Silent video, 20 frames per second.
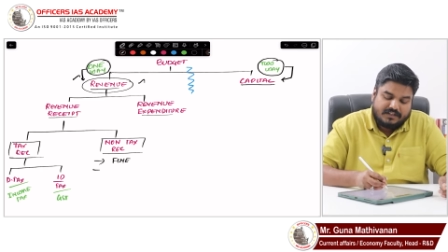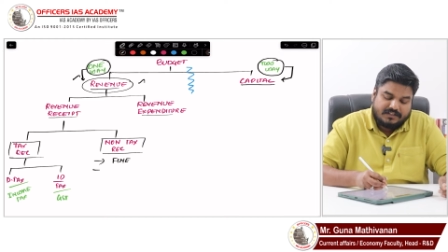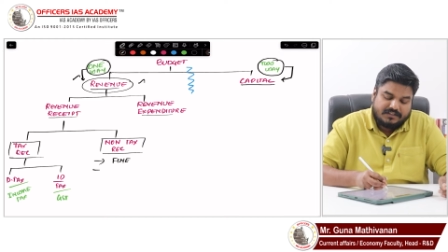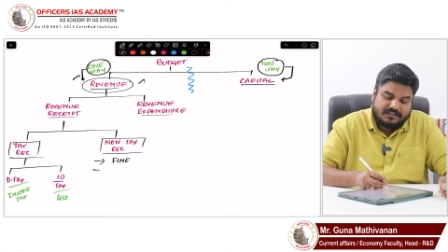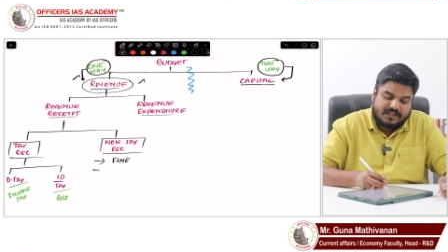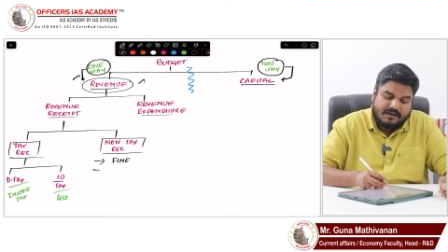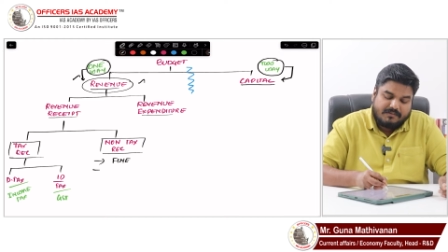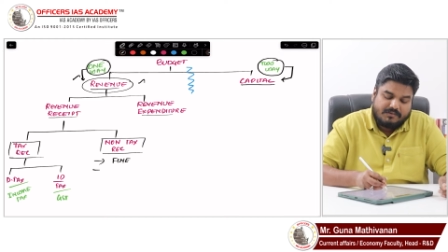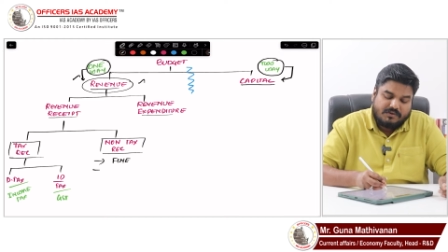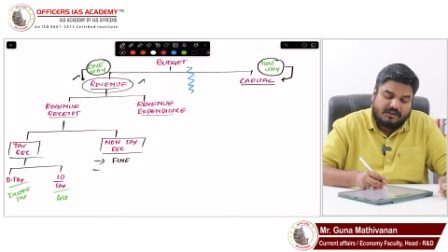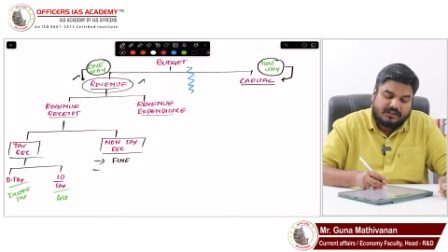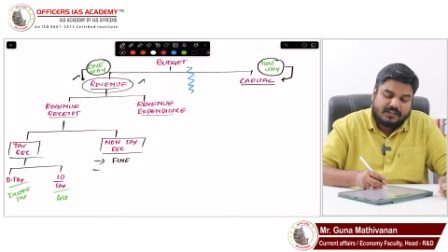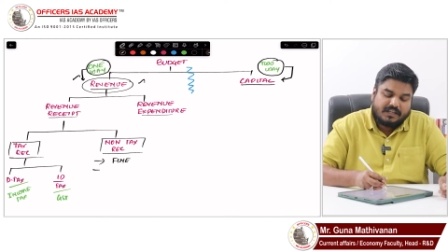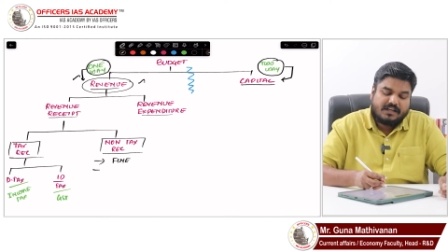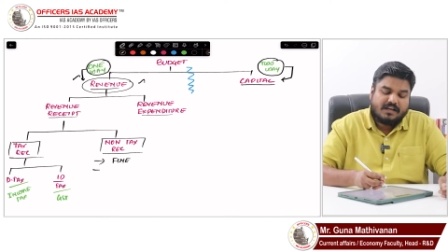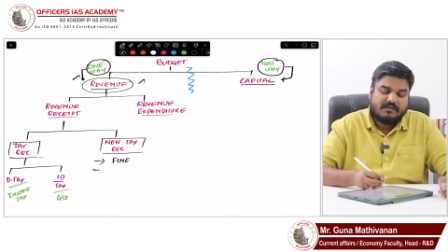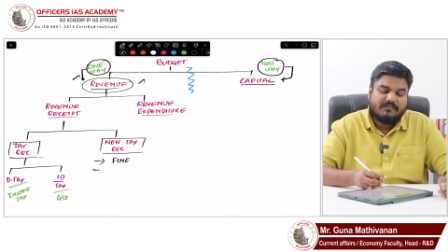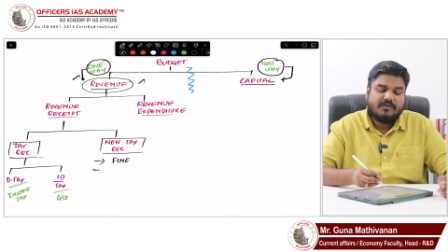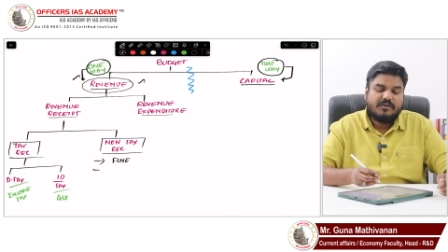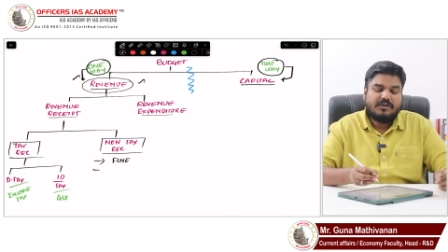So I'm
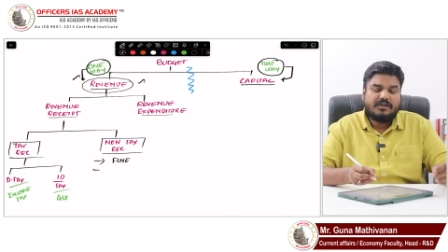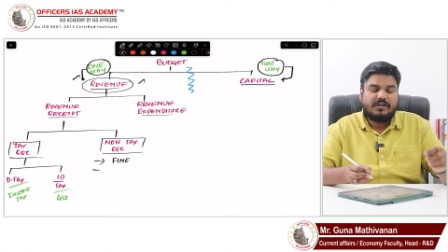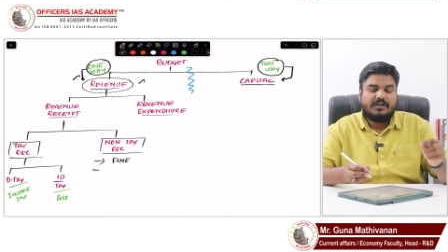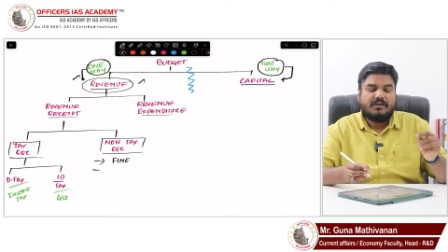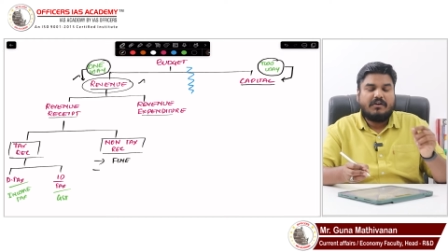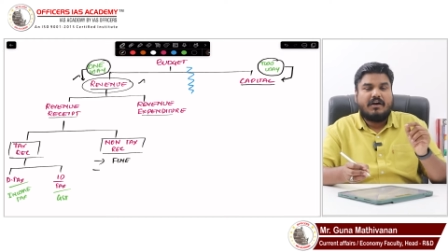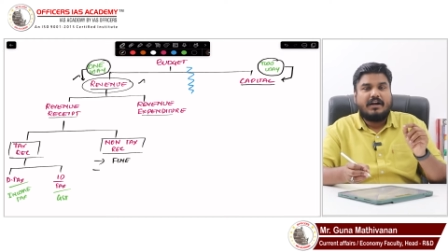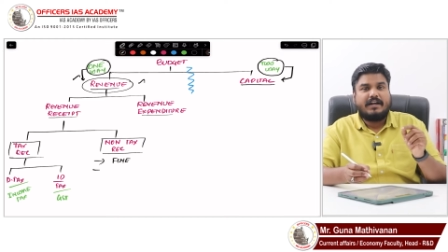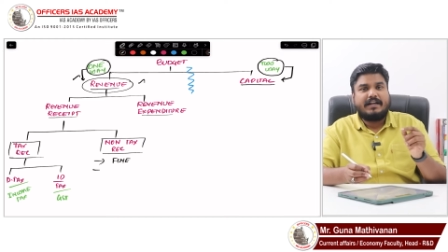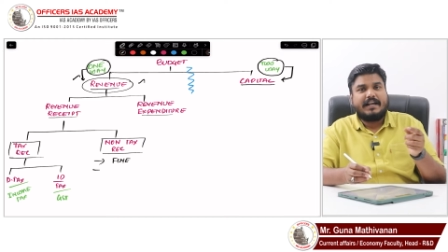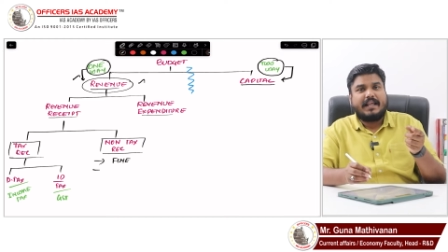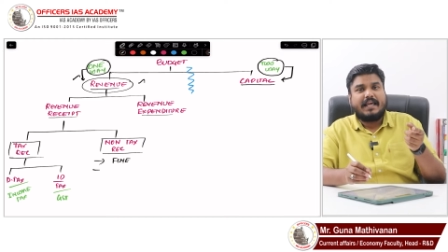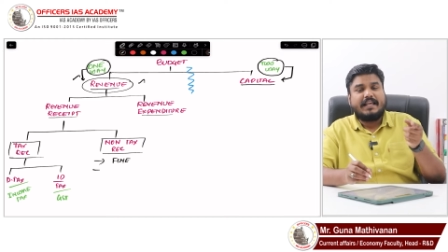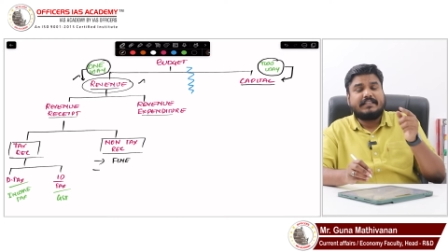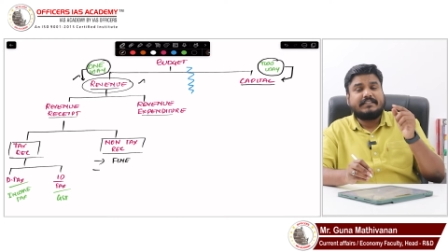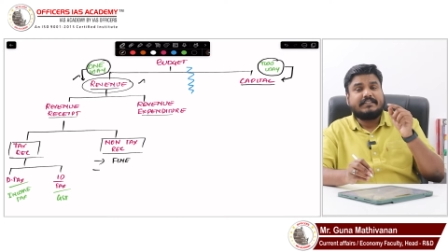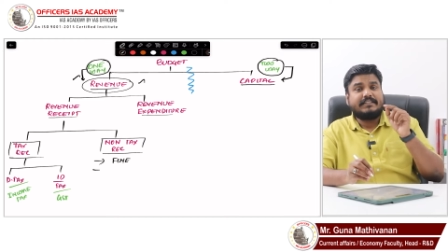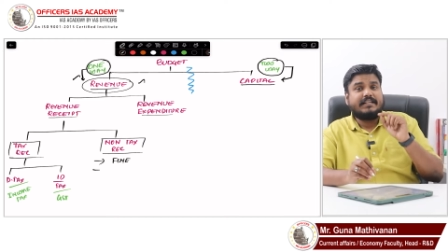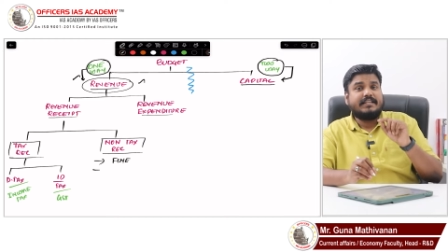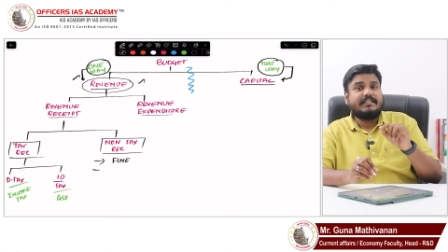talking about
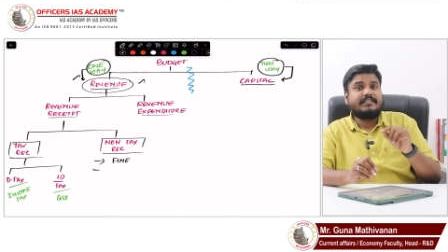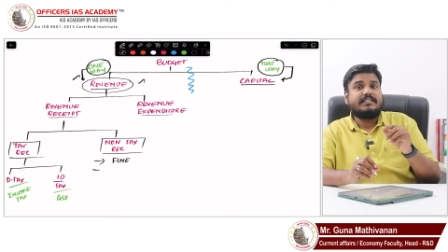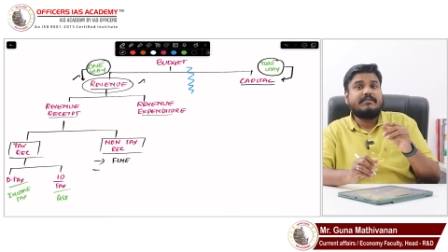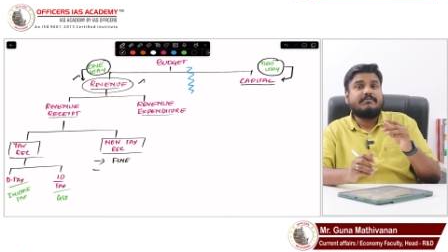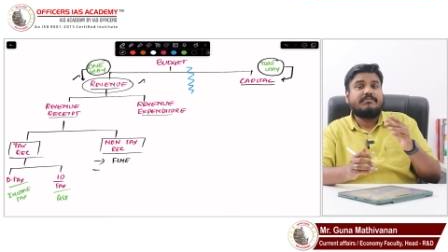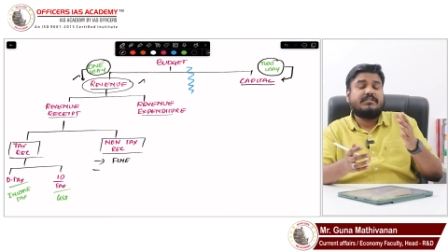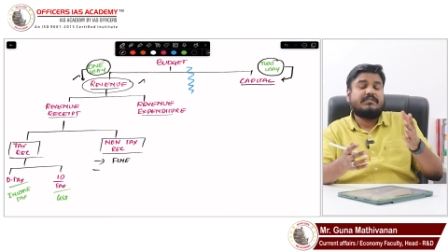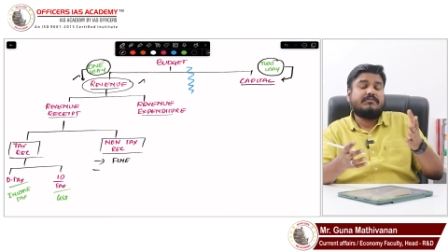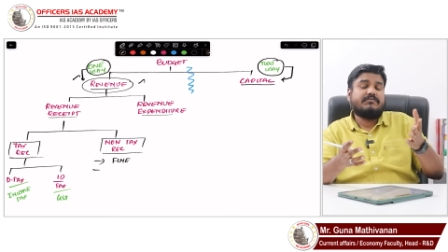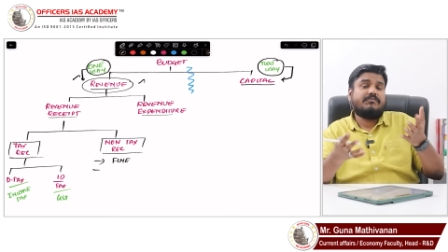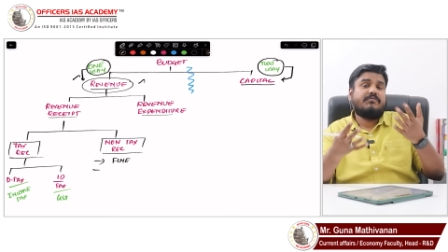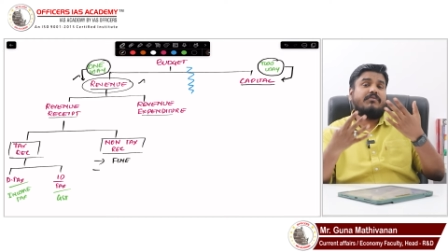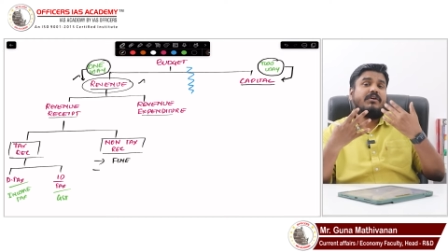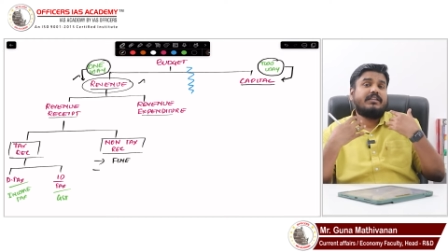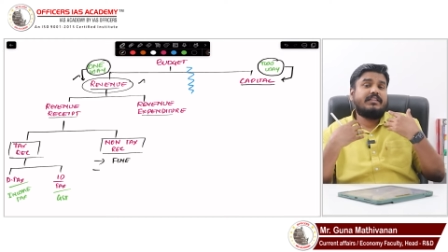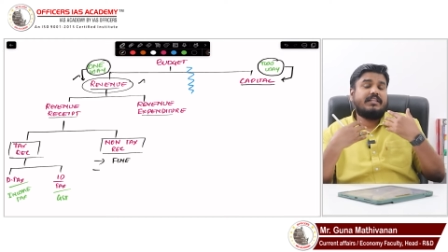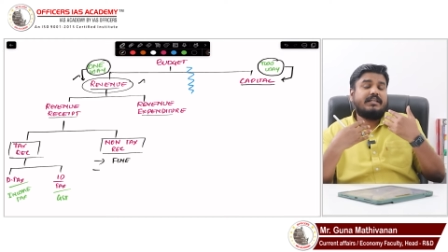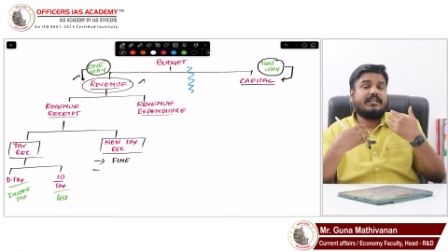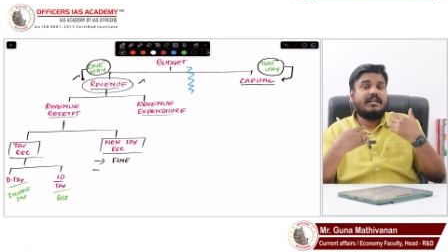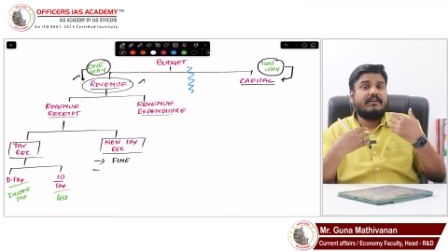non-tax receipt,
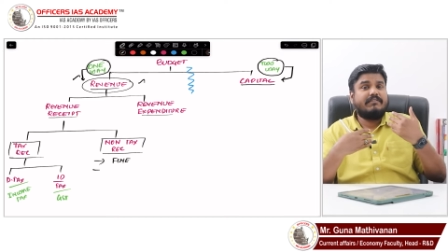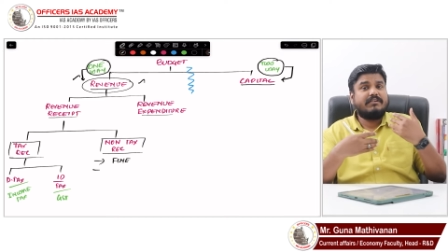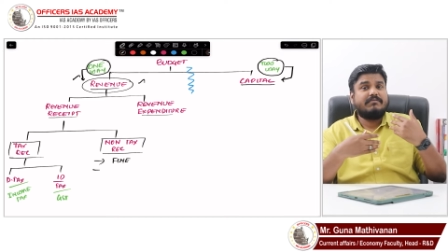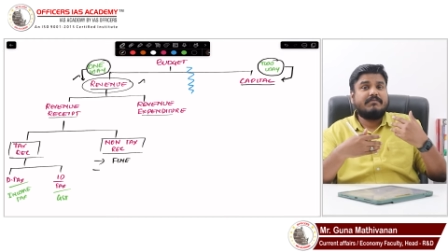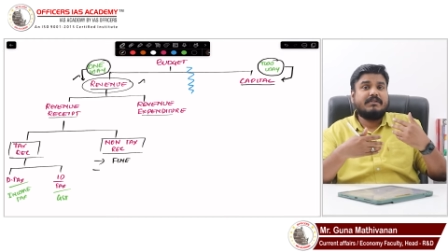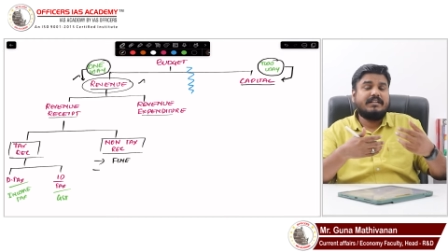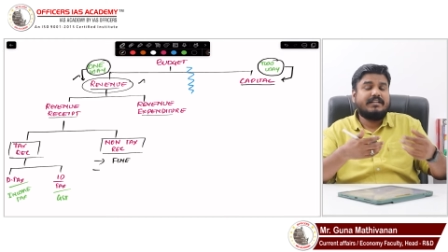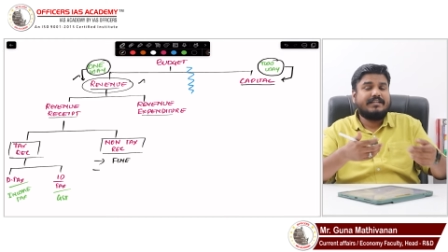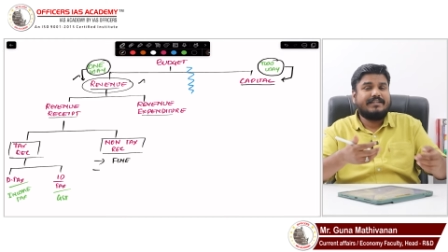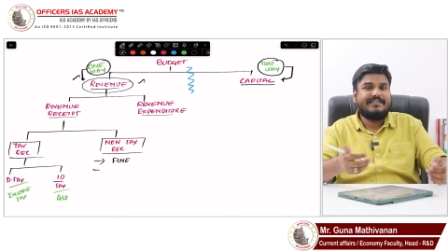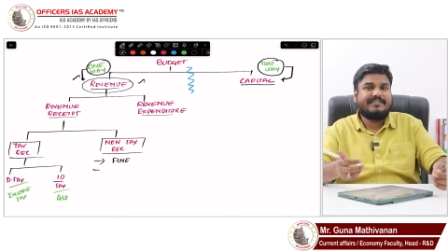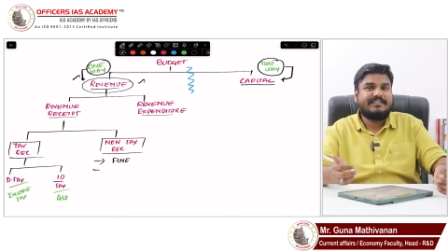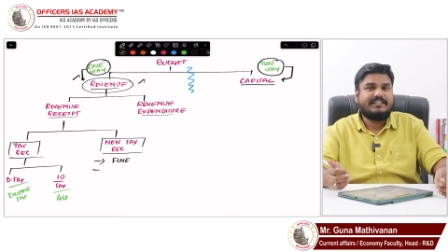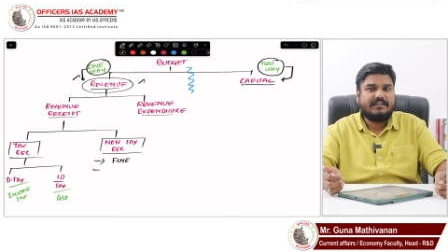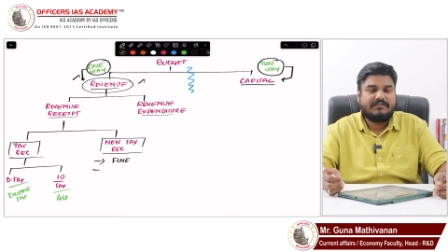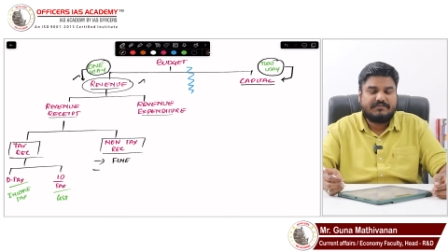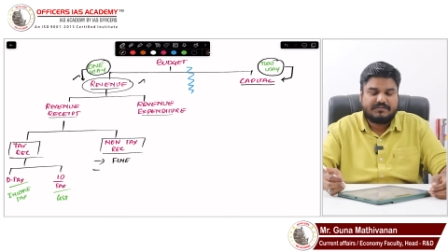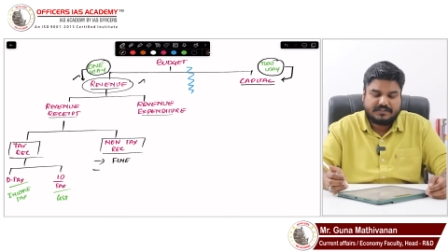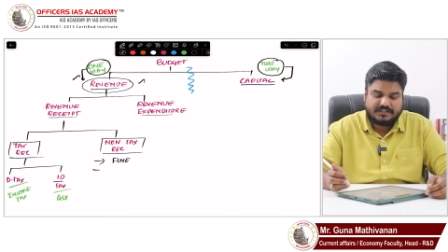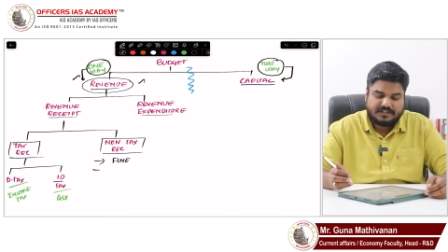what the government
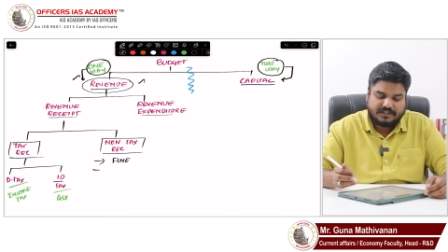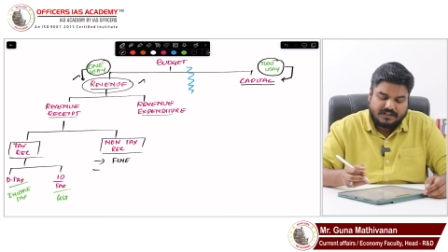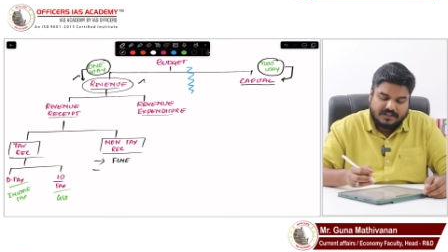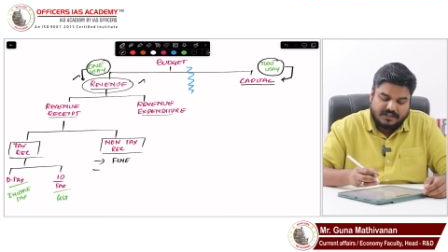receives.